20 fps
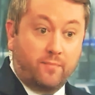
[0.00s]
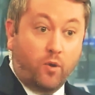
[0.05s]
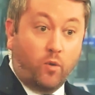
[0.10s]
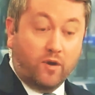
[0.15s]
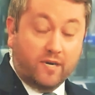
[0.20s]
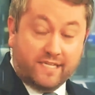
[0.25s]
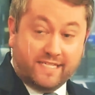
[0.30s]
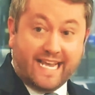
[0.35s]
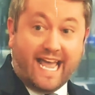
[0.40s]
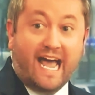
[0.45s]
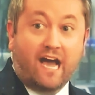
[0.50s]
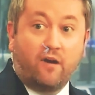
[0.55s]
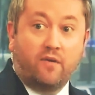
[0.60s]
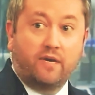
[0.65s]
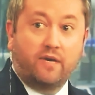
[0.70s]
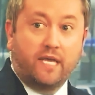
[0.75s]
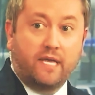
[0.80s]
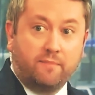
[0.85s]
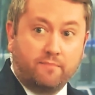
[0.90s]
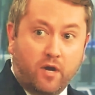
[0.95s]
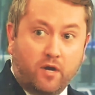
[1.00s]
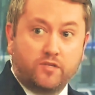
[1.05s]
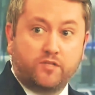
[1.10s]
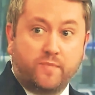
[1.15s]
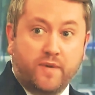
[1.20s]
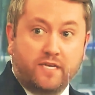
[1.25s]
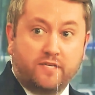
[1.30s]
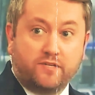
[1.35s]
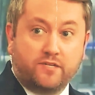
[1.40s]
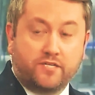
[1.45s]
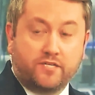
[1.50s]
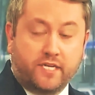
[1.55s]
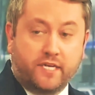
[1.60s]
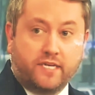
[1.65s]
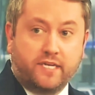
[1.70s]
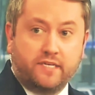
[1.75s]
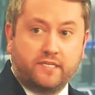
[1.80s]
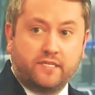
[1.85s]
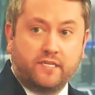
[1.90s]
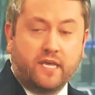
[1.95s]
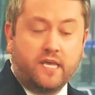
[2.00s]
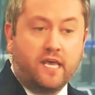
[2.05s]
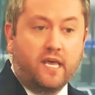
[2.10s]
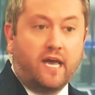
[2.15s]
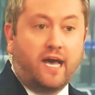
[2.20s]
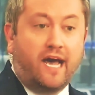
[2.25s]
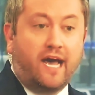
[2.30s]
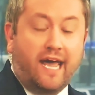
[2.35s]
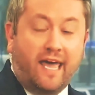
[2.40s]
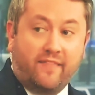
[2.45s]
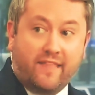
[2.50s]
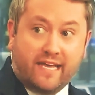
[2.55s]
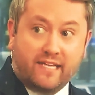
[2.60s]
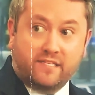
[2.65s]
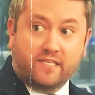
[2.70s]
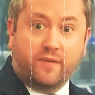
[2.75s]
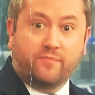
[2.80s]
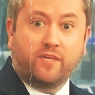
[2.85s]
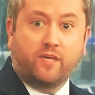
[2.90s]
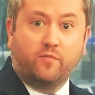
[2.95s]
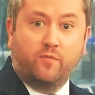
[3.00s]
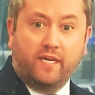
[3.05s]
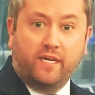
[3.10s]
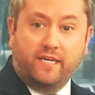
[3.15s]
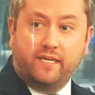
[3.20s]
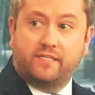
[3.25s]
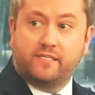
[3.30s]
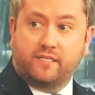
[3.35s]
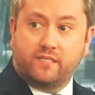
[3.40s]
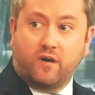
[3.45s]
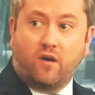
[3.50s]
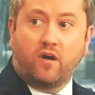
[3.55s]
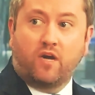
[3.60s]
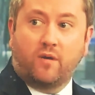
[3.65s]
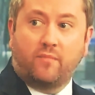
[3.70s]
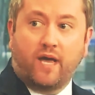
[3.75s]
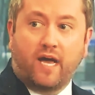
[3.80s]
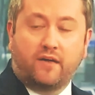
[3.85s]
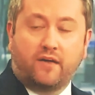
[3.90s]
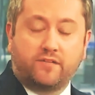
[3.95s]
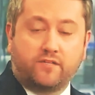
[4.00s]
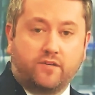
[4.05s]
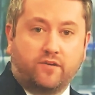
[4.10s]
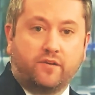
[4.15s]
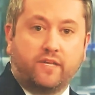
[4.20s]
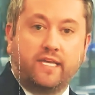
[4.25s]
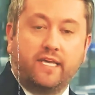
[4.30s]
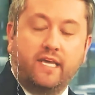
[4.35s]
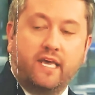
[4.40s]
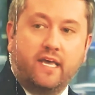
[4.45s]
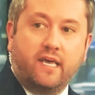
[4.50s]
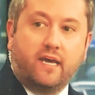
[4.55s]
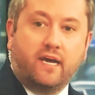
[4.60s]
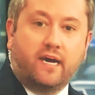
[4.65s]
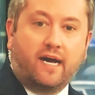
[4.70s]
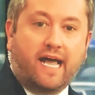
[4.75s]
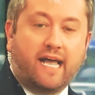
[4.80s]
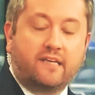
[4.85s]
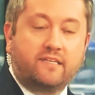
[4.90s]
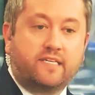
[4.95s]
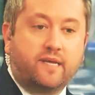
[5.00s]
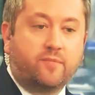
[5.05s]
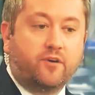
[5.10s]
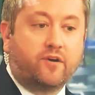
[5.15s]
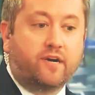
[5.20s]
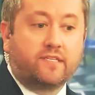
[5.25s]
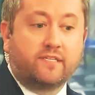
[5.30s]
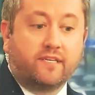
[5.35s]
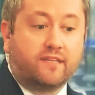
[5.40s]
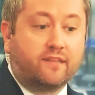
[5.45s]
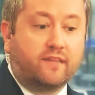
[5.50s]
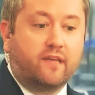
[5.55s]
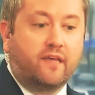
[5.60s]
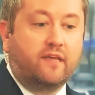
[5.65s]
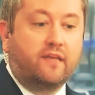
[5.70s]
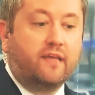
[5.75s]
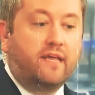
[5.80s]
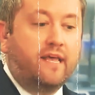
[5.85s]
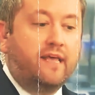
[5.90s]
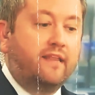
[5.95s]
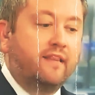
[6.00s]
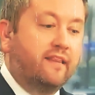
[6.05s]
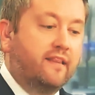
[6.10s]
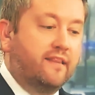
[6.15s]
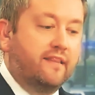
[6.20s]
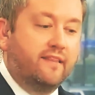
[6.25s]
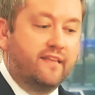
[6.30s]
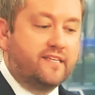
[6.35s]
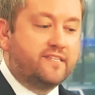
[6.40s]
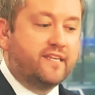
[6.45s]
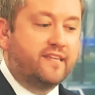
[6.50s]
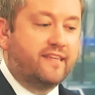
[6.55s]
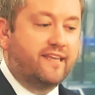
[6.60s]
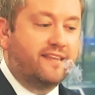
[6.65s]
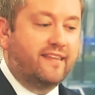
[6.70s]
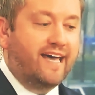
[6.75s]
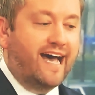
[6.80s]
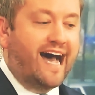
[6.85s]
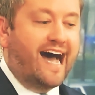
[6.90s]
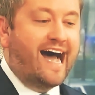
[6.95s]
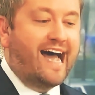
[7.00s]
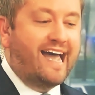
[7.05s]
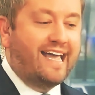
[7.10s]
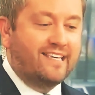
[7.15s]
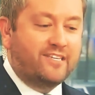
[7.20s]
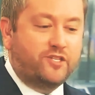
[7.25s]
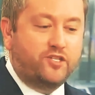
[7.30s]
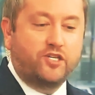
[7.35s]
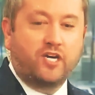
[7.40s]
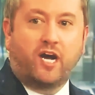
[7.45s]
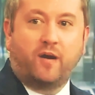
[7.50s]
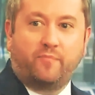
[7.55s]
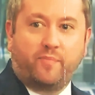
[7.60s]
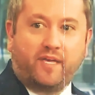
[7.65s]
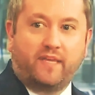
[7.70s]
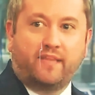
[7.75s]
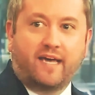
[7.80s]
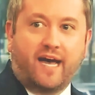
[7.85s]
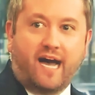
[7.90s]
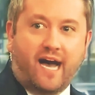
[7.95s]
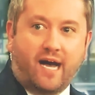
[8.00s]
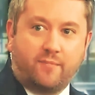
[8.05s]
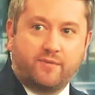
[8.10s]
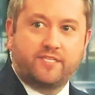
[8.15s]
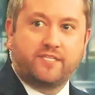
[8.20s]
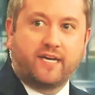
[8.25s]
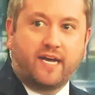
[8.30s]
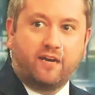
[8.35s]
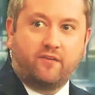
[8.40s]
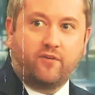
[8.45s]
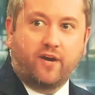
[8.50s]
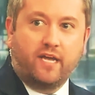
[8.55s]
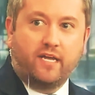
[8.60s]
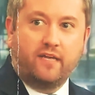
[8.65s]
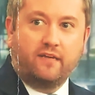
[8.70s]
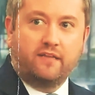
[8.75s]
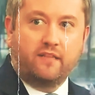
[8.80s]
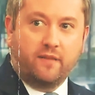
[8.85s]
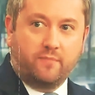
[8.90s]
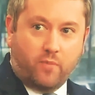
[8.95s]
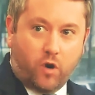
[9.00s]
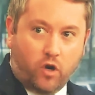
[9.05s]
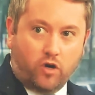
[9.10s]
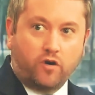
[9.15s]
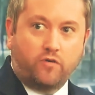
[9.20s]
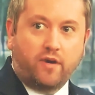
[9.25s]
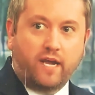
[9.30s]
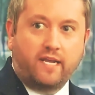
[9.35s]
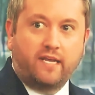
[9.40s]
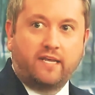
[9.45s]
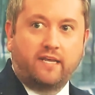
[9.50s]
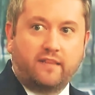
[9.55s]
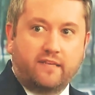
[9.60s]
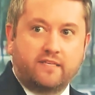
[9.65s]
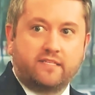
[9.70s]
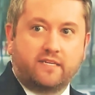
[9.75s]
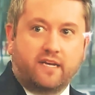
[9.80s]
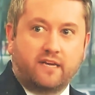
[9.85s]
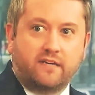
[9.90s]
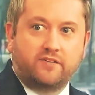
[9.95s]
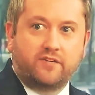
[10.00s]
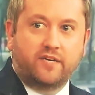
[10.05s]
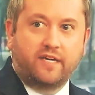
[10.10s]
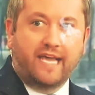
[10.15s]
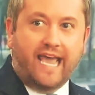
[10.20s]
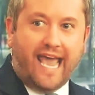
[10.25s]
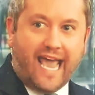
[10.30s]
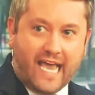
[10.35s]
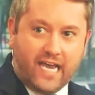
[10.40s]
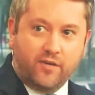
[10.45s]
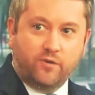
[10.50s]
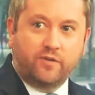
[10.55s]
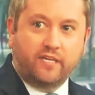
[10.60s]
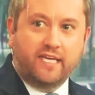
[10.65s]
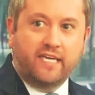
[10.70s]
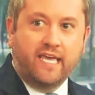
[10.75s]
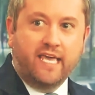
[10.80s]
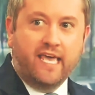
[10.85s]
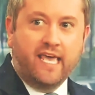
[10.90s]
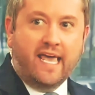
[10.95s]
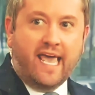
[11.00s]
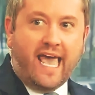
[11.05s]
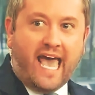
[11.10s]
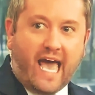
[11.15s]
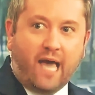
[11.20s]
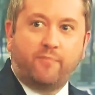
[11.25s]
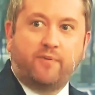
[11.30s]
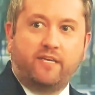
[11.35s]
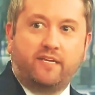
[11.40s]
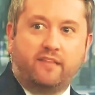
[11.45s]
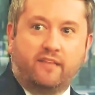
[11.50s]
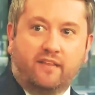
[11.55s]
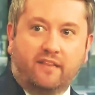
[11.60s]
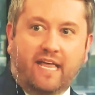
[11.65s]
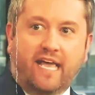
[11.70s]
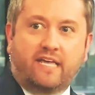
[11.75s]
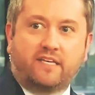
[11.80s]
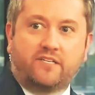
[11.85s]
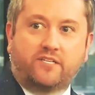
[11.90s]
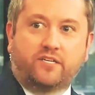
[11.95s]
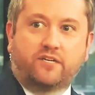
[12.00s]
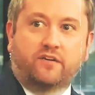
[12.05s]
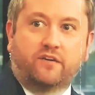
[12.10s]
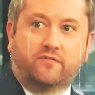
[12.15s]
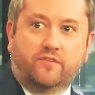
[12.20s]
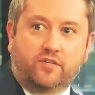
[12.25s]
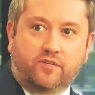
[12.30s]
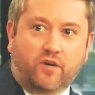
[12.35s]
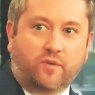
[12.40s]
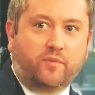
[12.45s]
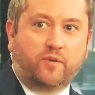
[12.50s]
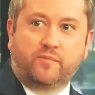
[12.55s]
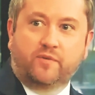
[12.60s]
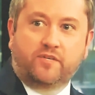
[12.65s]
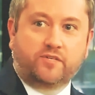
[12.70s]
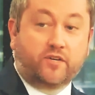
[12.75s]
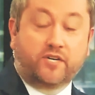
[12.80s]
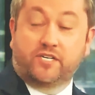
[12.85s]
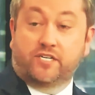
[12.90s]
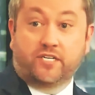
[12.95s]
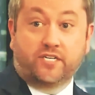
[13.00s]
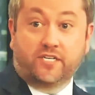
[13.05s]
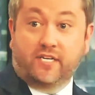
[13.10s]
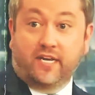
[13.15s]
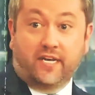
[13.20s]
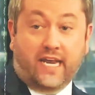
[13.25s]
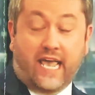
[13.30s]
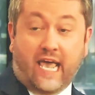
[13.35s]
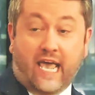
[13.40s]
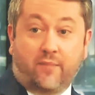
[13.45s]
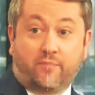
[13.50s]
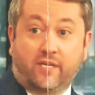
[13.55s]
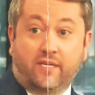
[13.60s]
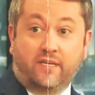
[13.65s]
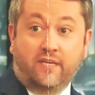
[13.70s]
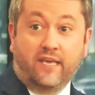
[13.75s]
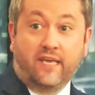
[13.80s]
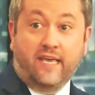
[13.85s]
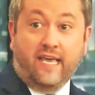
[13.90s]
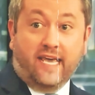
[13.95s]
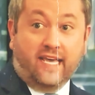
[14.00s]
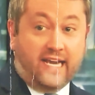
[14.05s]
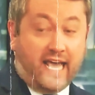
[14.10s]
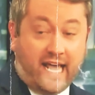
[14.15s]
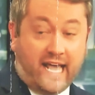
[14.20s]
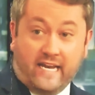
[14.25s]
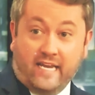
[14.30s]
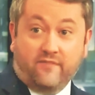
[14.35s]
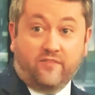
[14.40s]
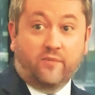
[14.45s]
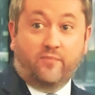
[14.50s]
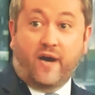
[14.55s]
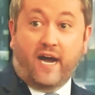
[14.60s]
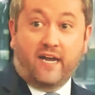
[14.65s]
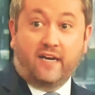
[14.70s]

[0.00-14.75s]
the board down in most major cities. And that's something we need to talk about, certainly as Democrats. The highest jump in the homicide rate, the murder rate in this country annually, happened in the last year of the Trump administration. Didn't happen in any of the